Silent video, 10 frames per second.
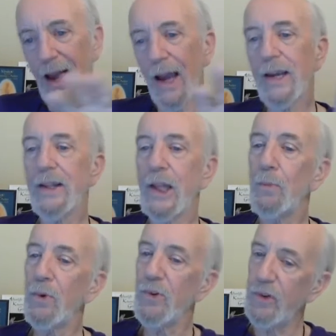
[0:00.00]
I can
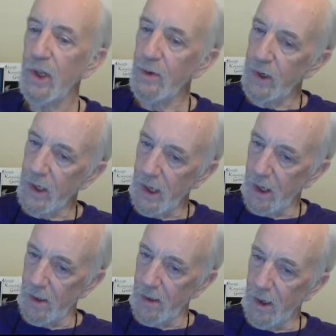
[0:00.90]
then perceive it
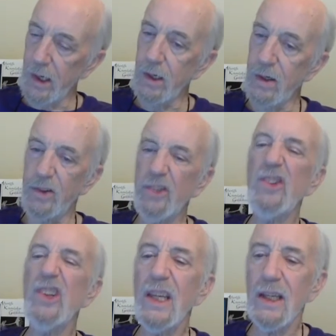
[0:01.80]
again. I can
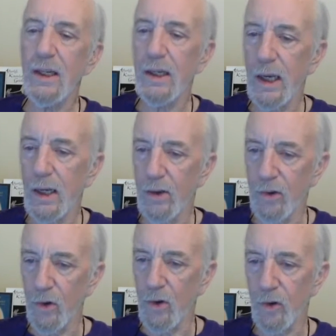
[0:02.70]
see it again,
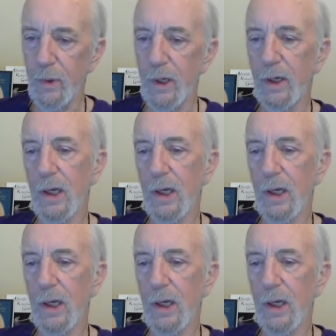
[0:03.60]
so to speak.